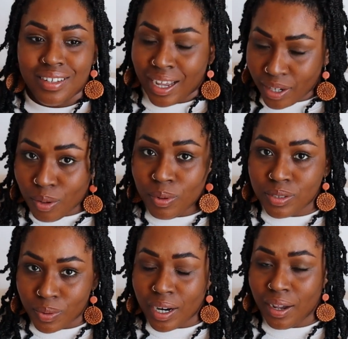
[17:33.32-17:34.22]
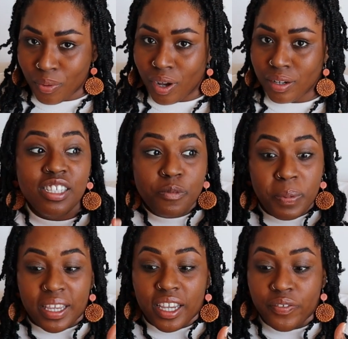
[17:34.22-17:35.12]
I know which one I want. And
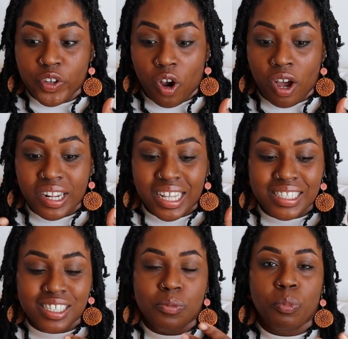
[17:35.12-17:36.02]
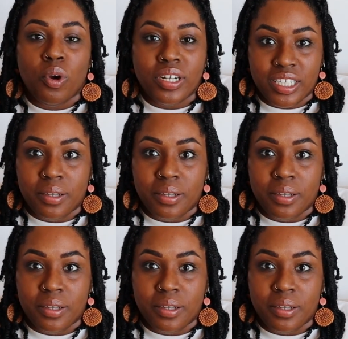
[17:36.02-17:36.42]
speaking of your audience, it's important